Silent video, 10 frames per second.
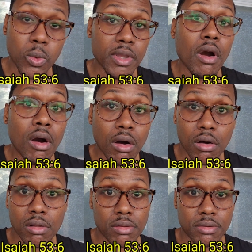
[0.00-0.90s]
We
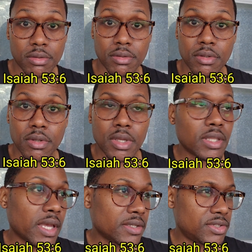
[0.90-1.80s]
all
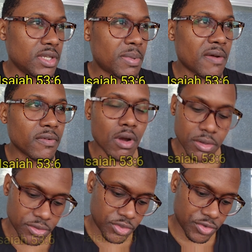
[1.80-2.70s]
like sheep have
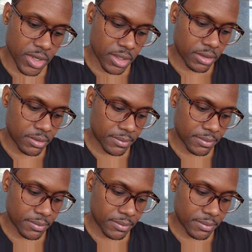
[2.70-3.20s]
gone astray.